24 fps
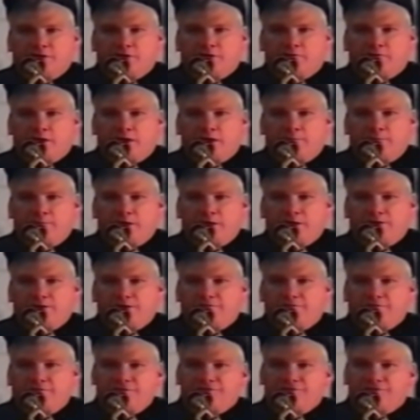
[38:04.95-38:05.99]
these underground
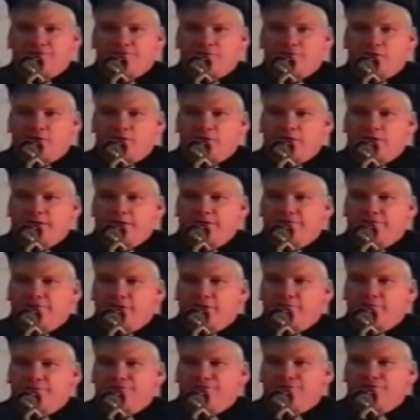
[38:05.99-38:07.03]
military. First of all,
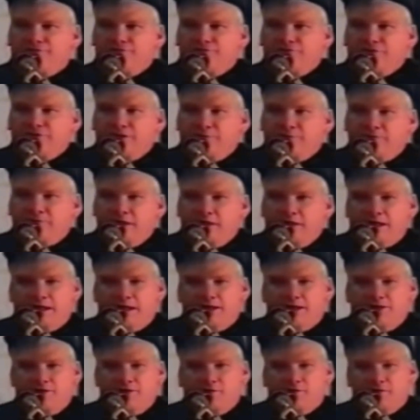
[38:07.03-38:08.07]
if there was something
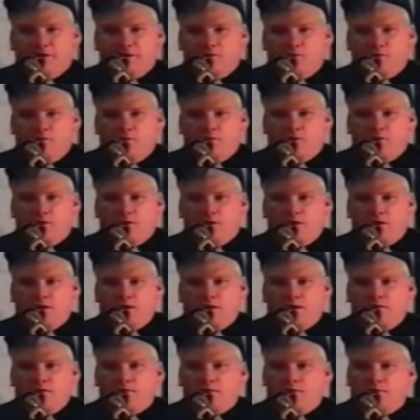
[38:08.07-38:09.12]
like a nuclear
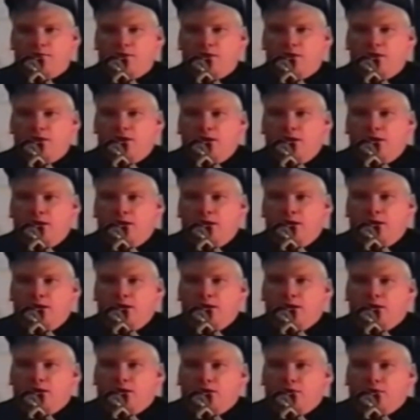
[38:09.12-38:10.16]
war or
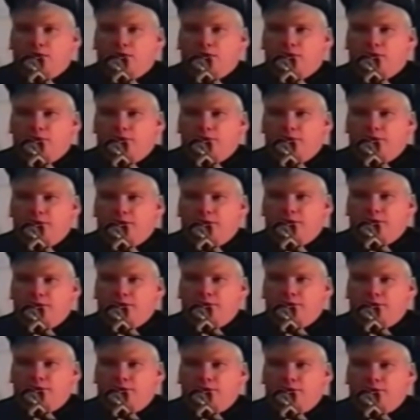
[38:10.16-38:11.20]
or
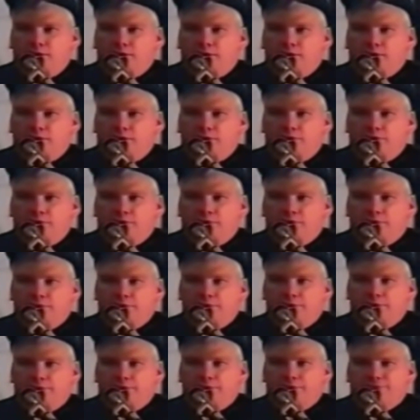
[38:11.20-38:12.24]
uh,
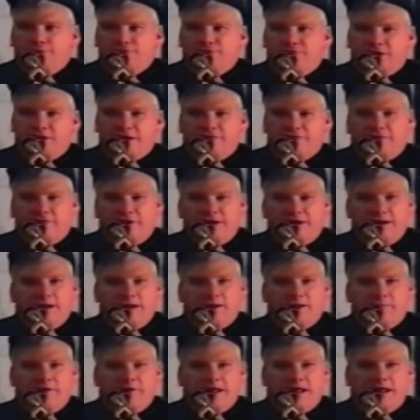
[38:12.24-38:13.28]
uh, there was a
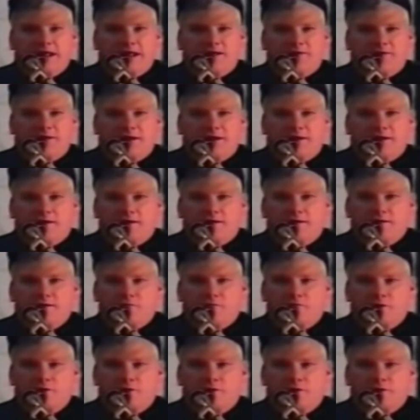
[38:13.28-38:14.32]
definite enemy out
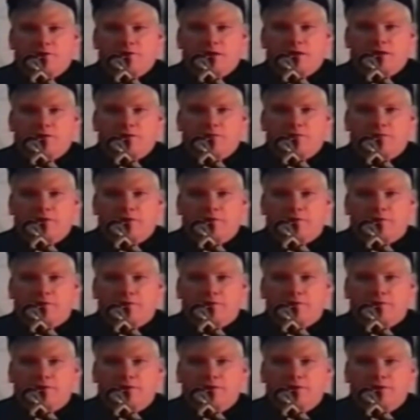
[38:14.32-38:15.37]
there where uh, we
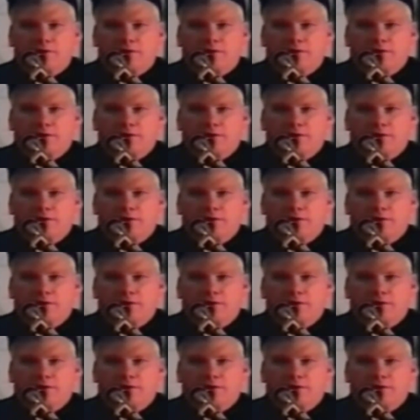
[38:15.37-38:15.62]
were